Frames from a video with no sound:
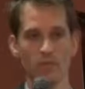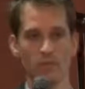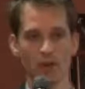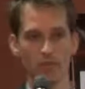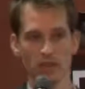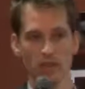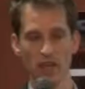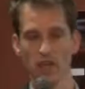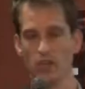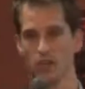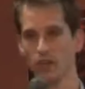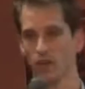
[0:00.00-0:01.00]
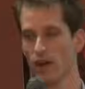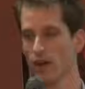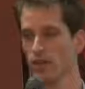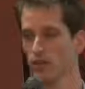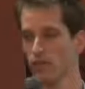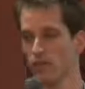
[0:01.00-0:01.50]
foundation of
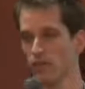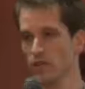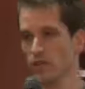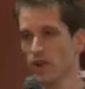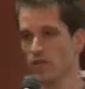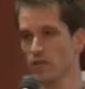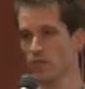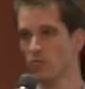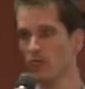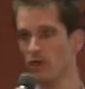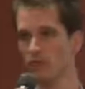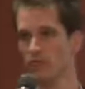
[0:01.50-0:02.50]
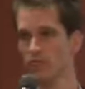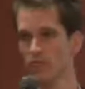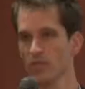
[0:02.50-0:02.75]
ISO 50001,